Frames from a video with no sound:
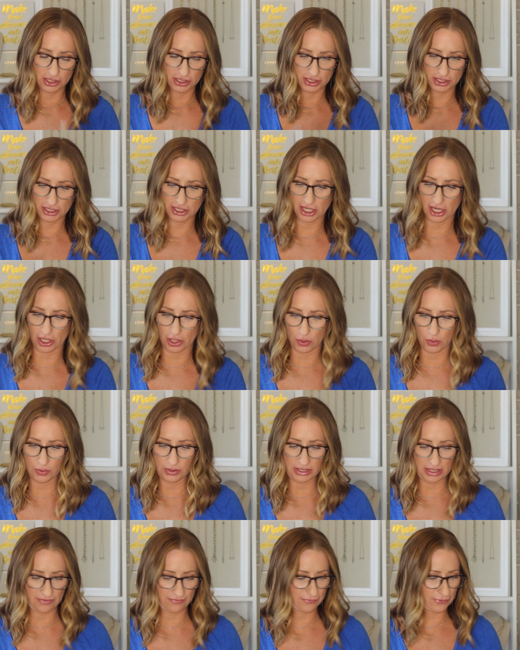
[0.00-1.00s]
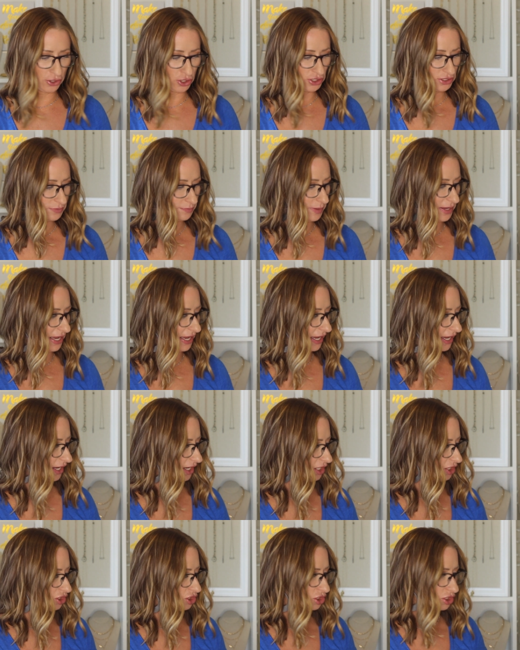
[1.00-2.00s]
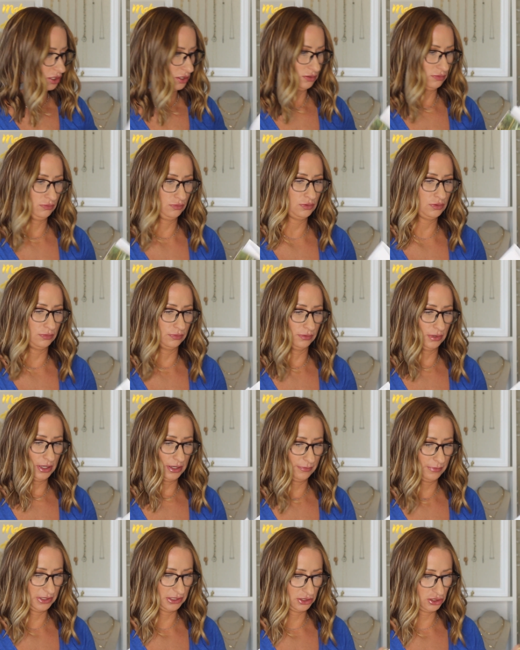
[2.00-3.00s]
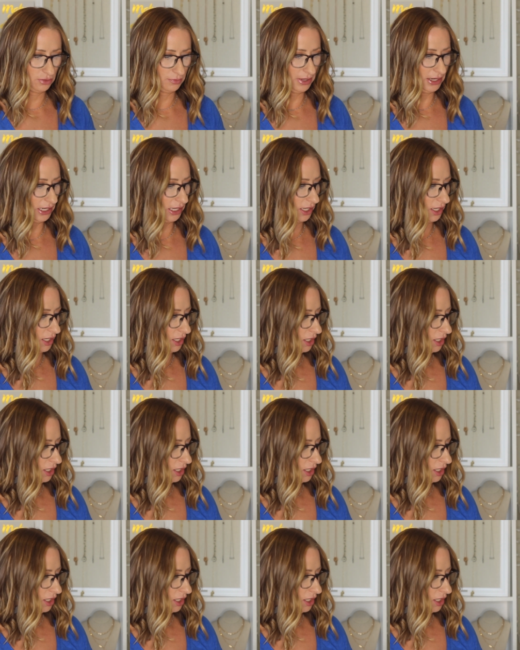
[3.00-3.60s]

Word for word: So the first page, ooh, I went too many